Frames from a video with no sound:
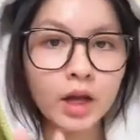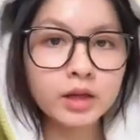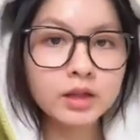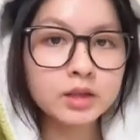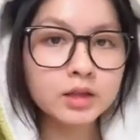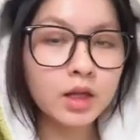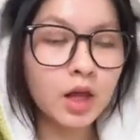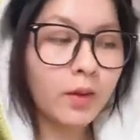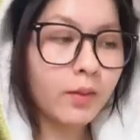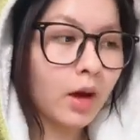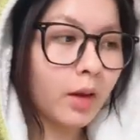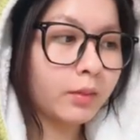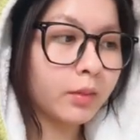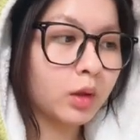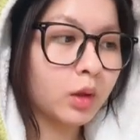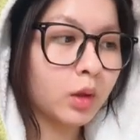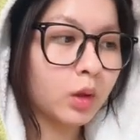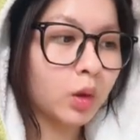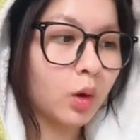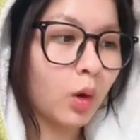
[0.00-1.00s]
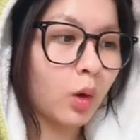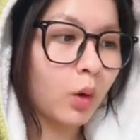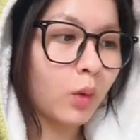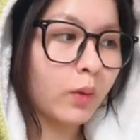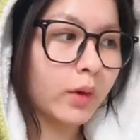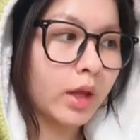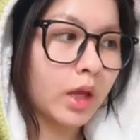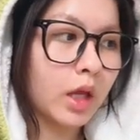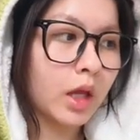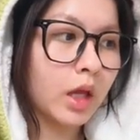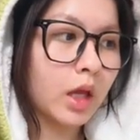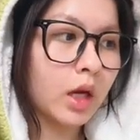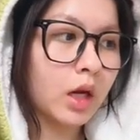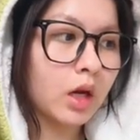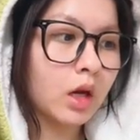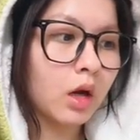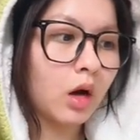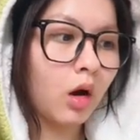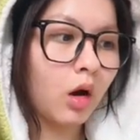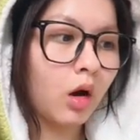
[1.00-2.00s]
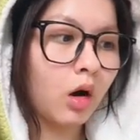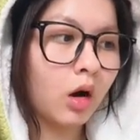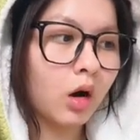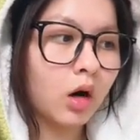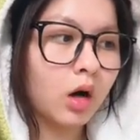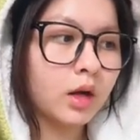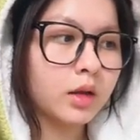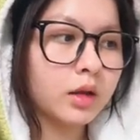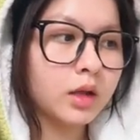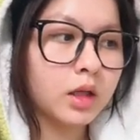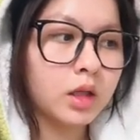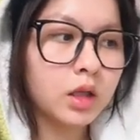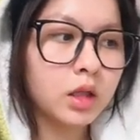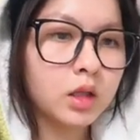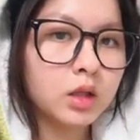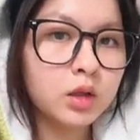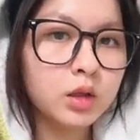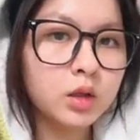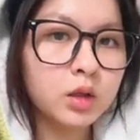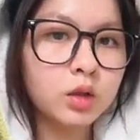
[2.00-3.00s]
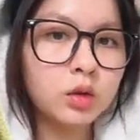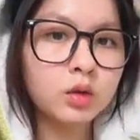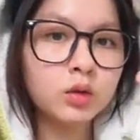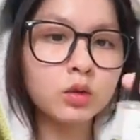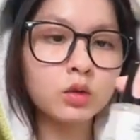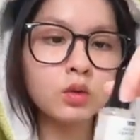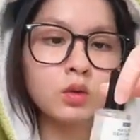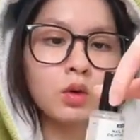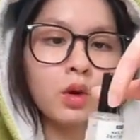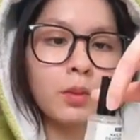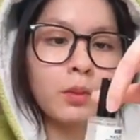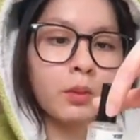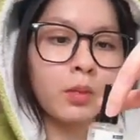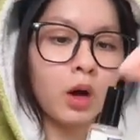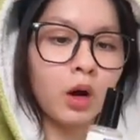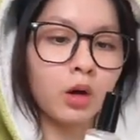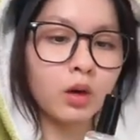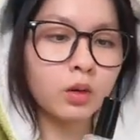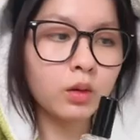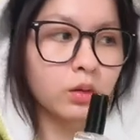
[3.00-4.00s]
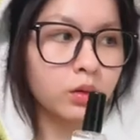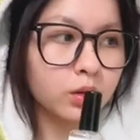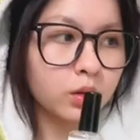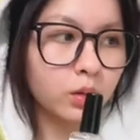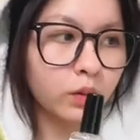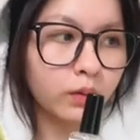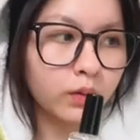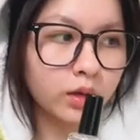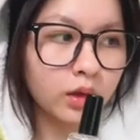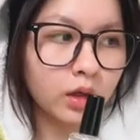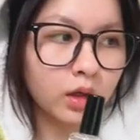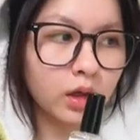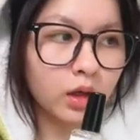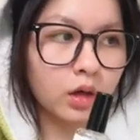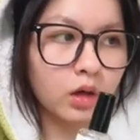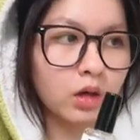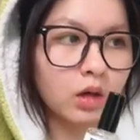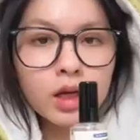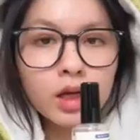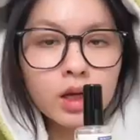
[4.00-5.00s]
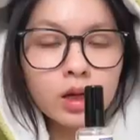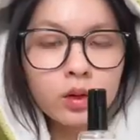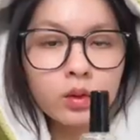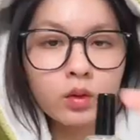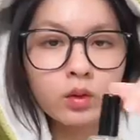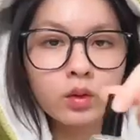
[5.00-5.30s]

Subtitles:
step I'm gonna go in are these two bottles over here. Nail